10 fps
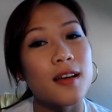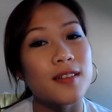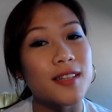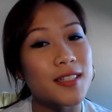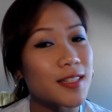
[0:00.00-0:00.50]

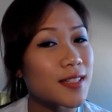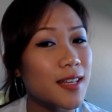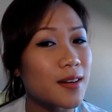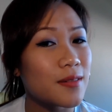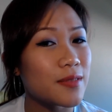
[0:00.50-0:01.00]
So that's just
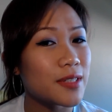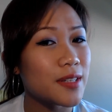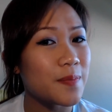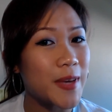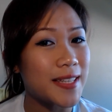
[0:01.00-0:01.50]
a
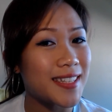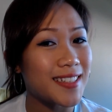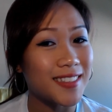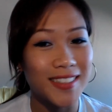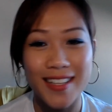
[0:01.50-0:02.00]
really basic
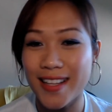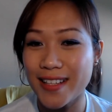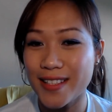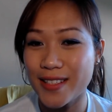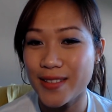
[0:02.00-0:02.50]
look I
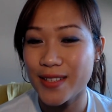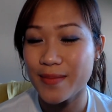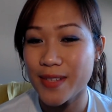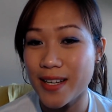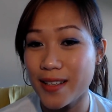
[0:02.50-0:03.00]
like to do
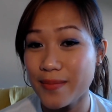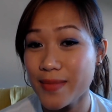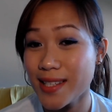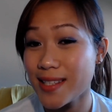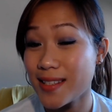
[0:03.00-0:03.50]

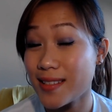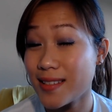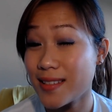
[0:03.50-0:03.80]
sometimes.